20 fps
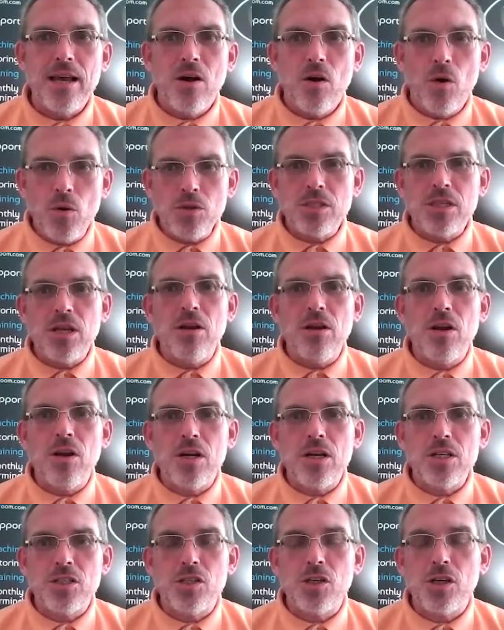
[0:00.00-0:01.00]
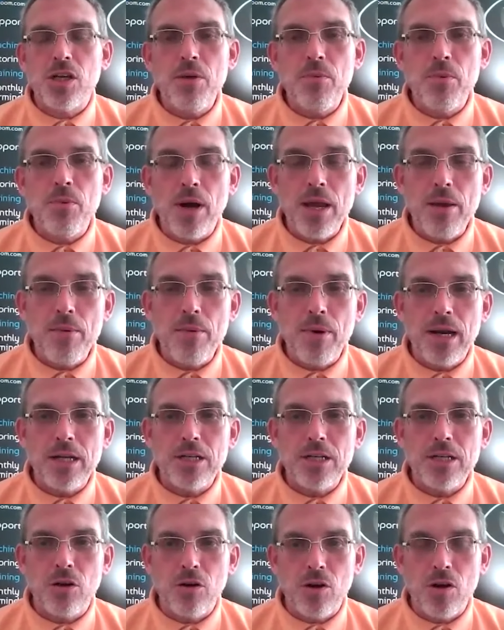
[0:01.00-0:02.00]
also look at
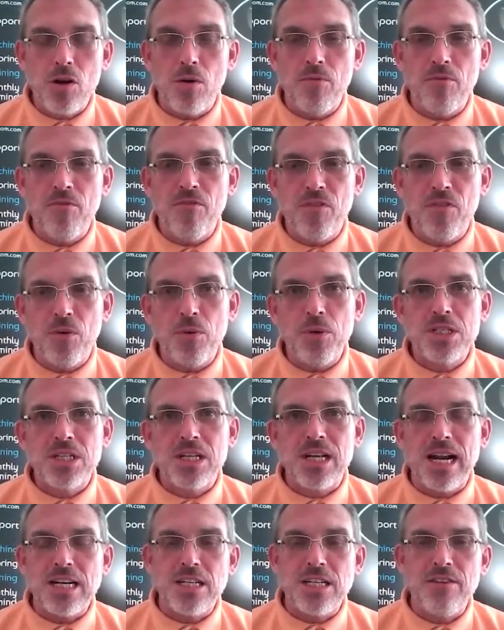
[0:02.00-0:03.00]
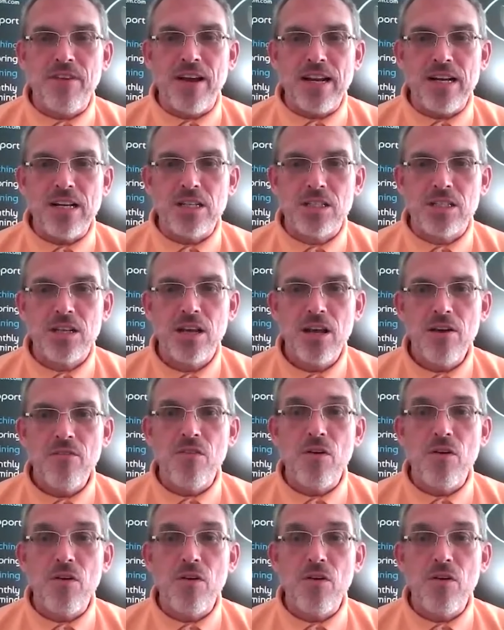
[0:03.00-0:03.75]
sukhiwahiwala.com forward slash events